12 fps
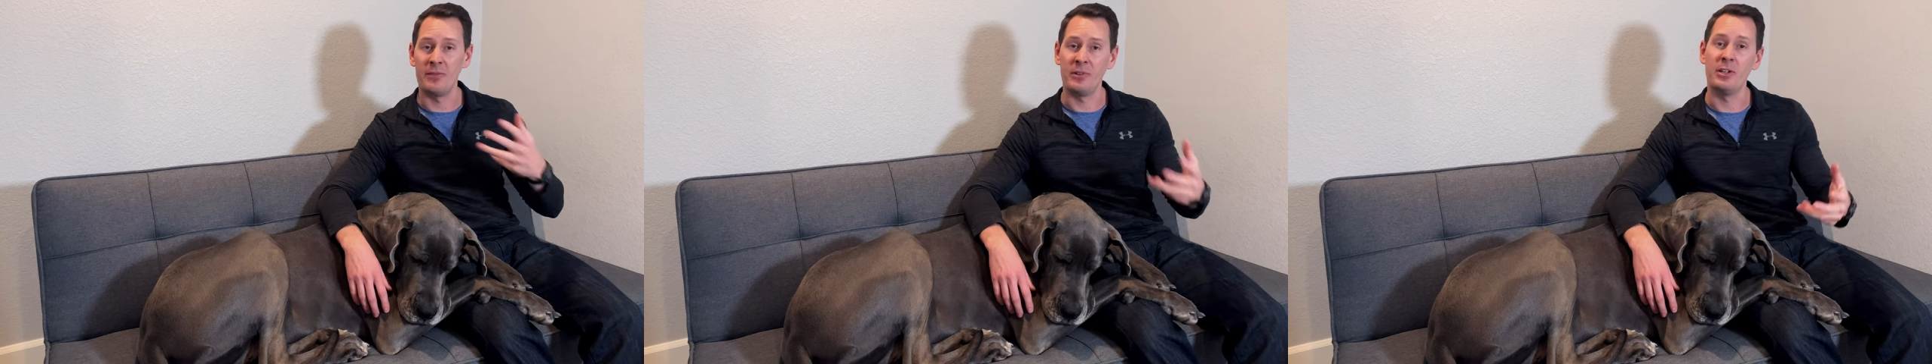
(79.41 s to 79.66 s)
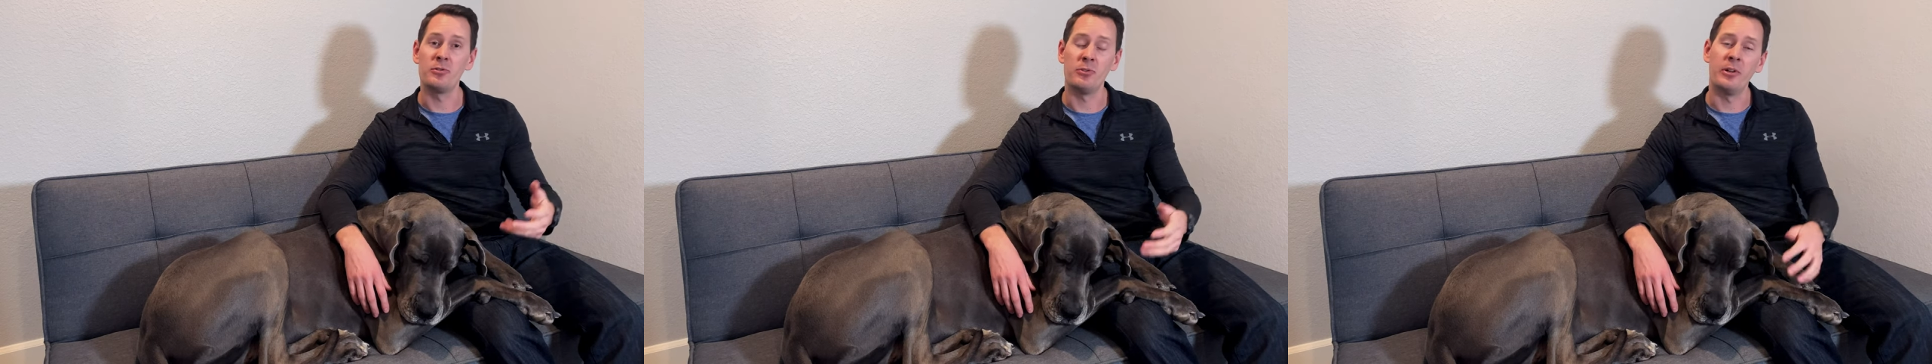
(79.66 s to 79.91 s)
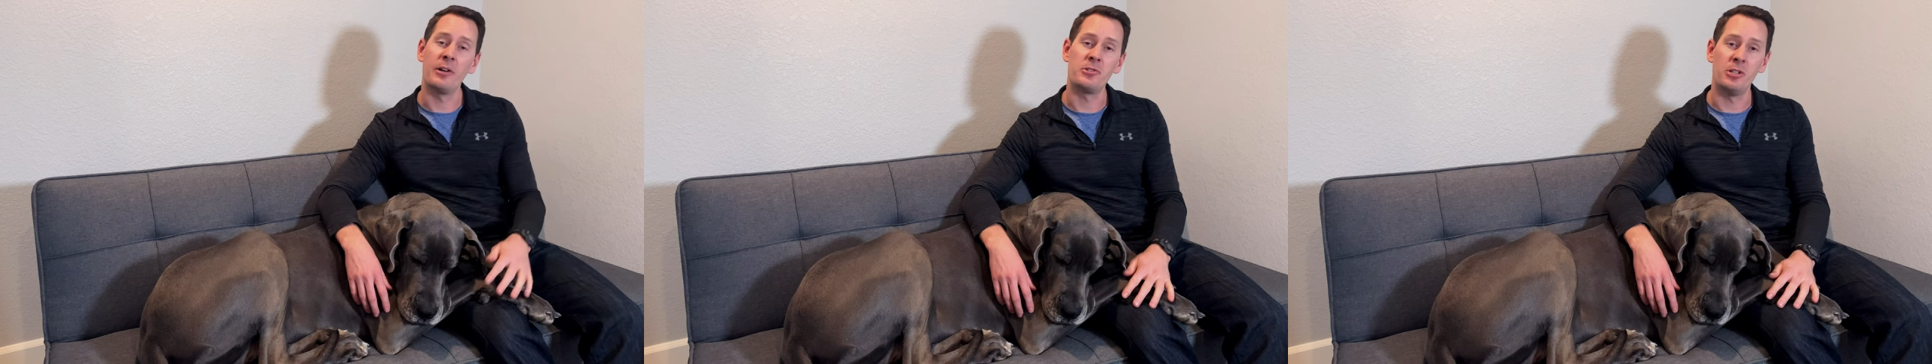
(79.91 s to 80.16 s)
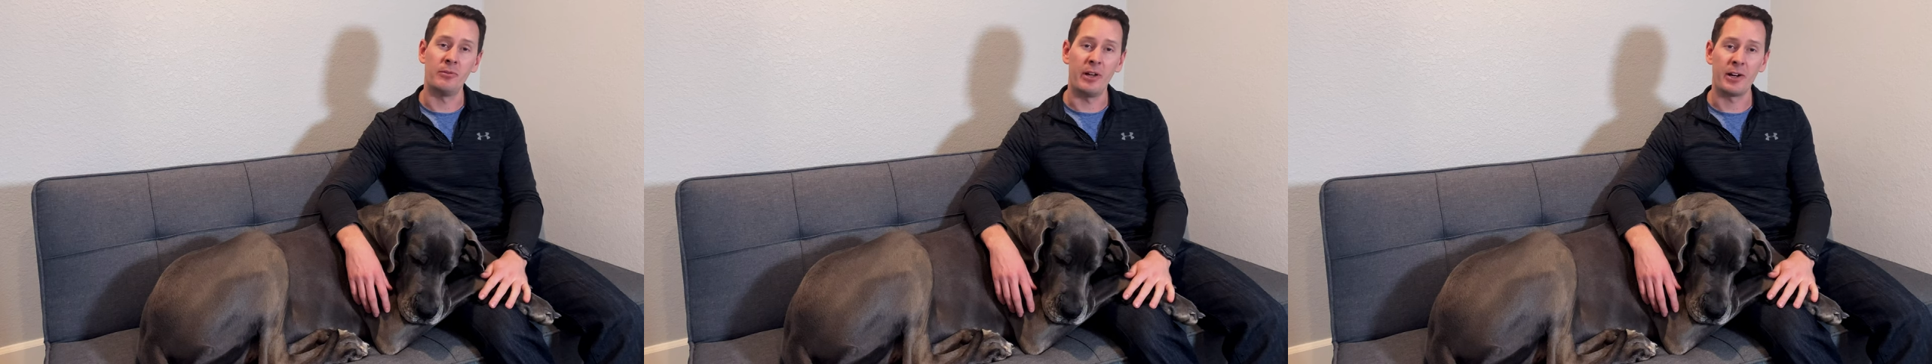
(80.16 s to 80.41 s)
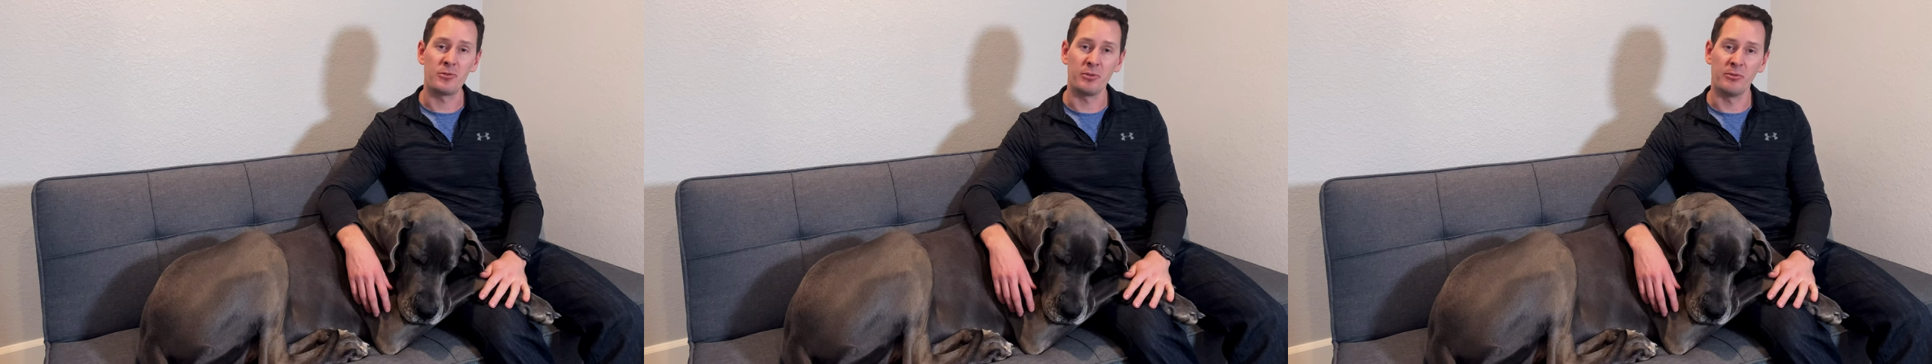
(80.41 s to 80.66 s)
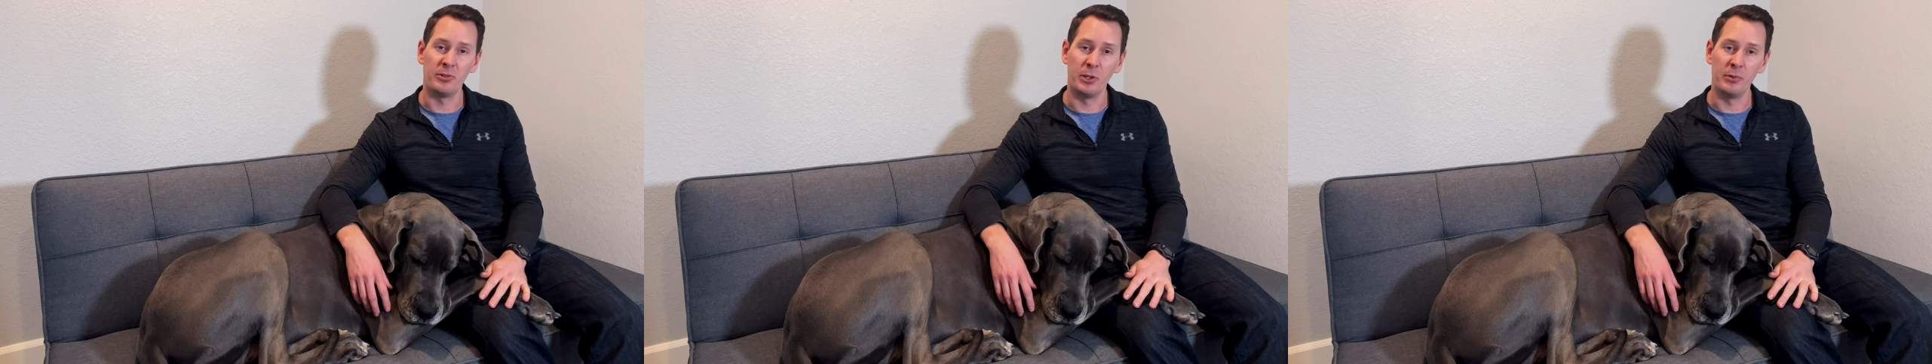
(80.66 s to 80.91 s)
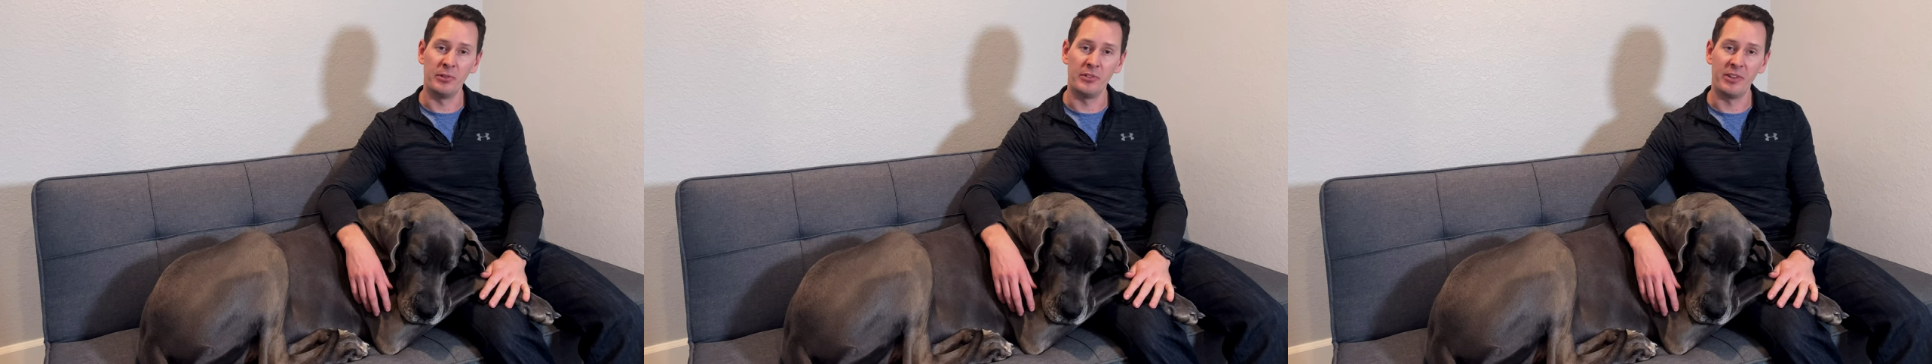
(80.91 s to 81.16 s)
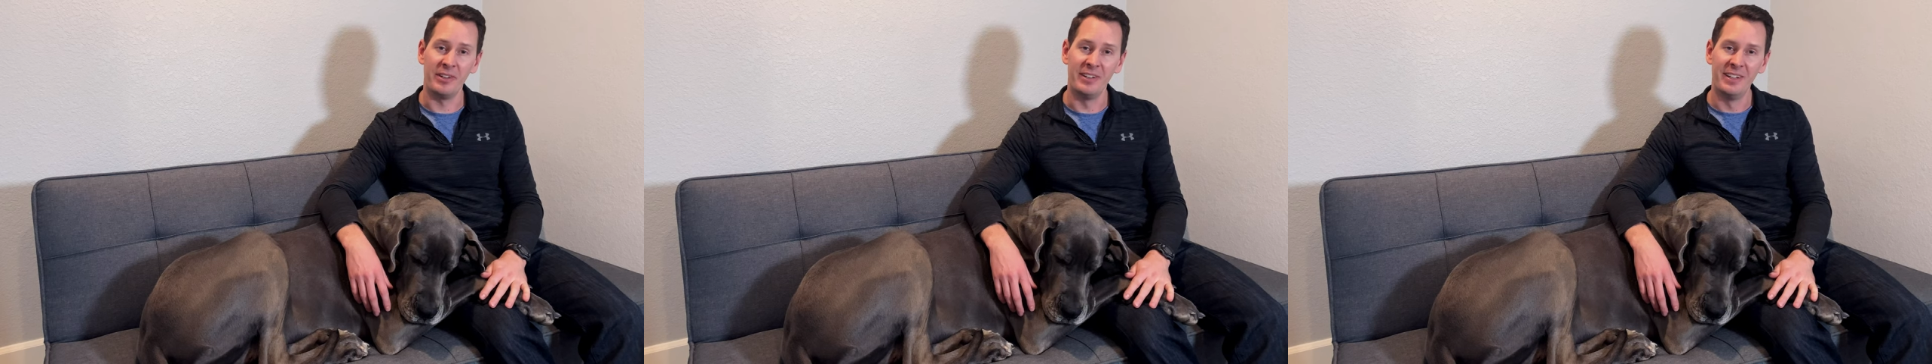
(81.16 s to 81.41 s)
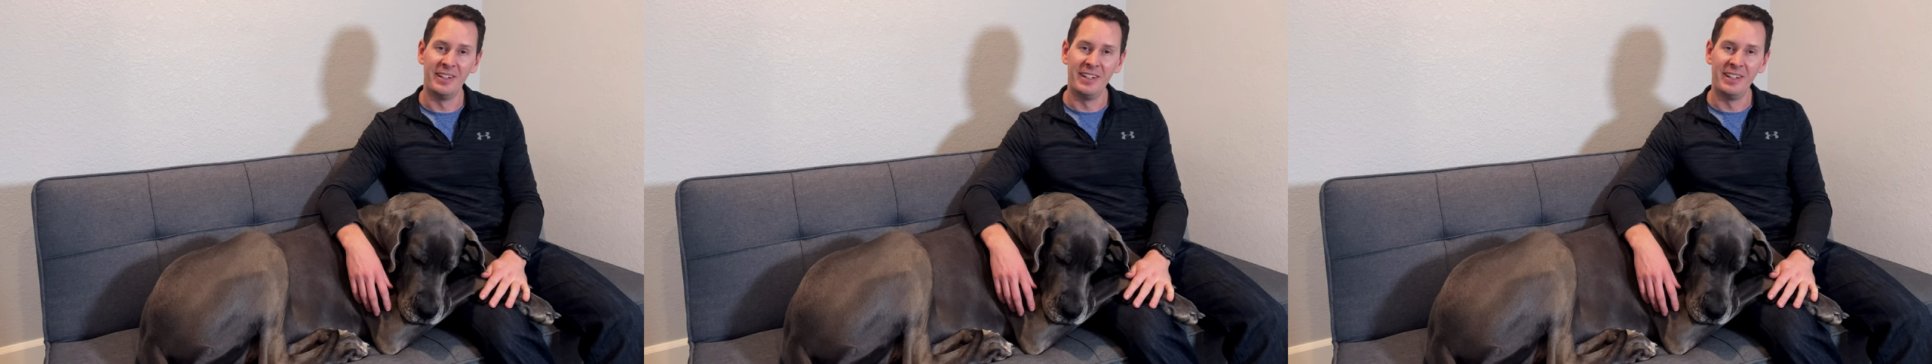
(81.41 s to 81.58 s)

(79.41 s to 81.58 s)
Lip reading: of the introduction of extra fluids that,